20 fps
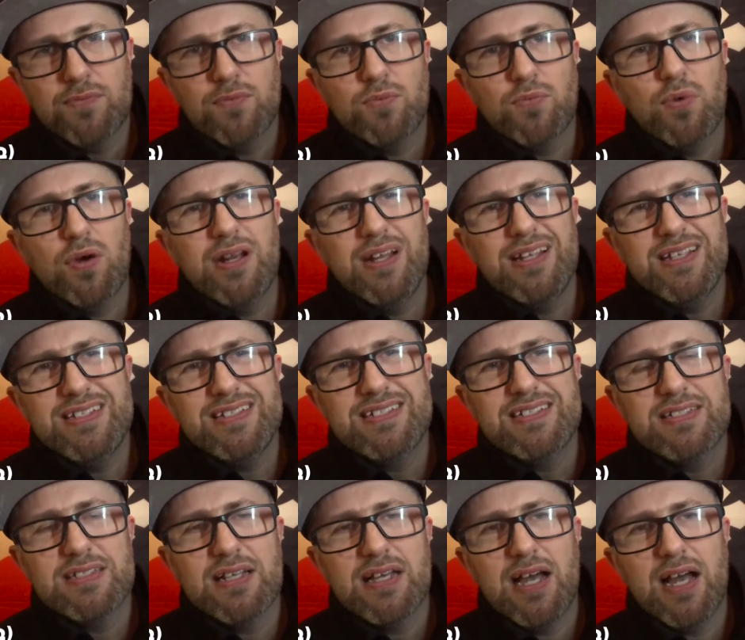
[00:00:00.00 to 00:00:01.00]
What
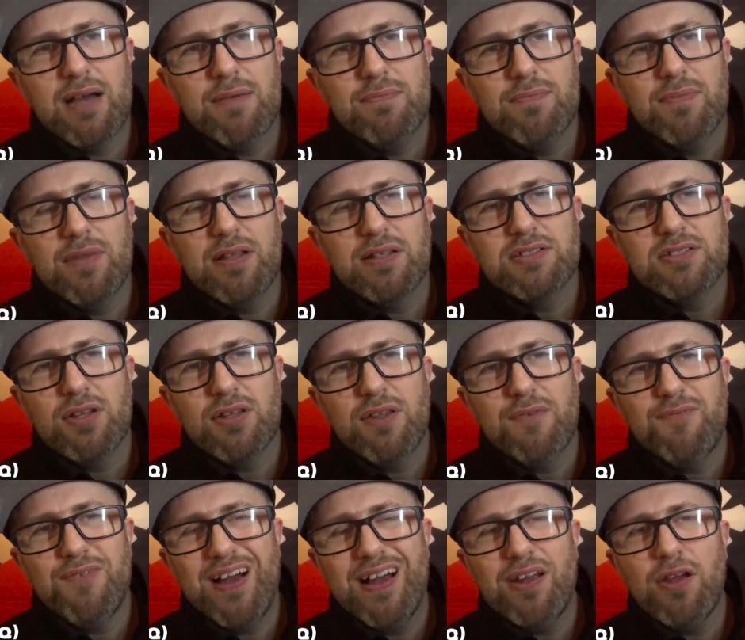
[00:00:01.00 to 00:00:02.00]
is, so the
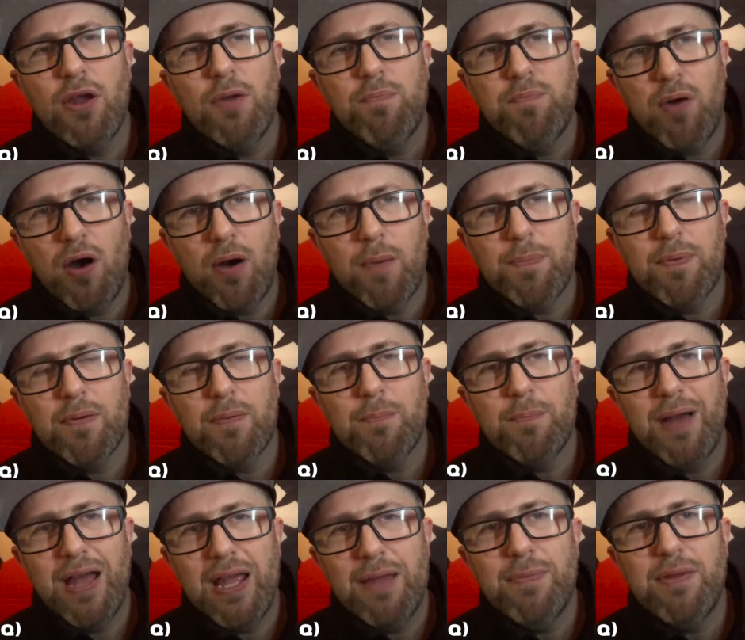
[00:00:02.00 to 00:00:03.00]
Funko Pop
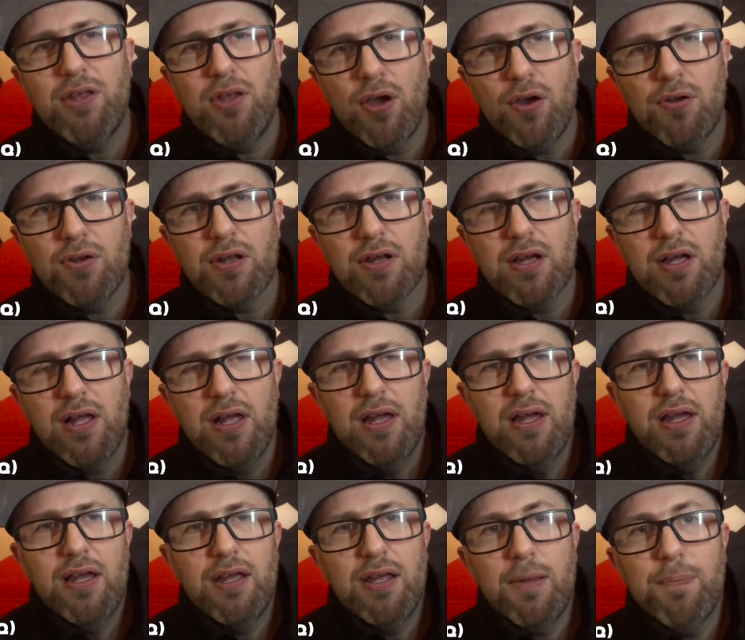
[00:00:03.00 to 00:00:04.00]
Baby Yoda,
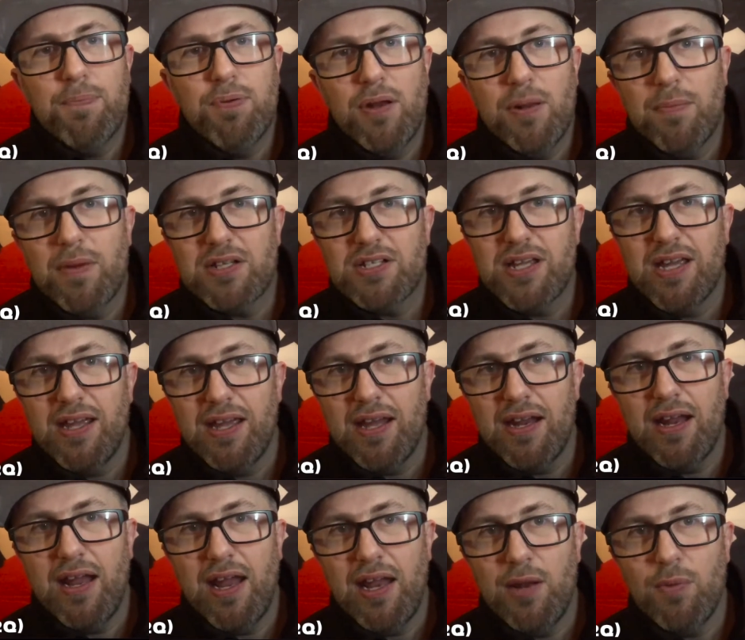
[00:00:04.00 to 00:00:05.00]
you pretty much can
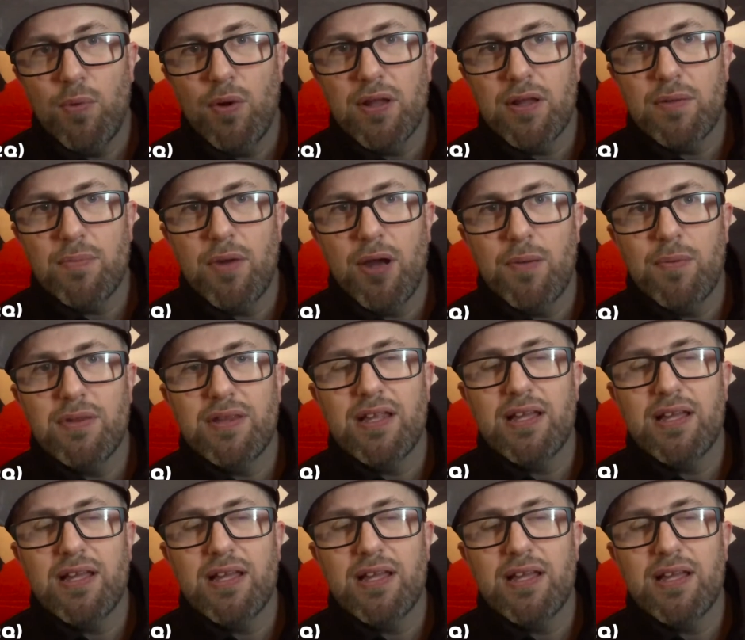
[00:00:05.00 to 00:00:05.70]
get it anywhere at the moment.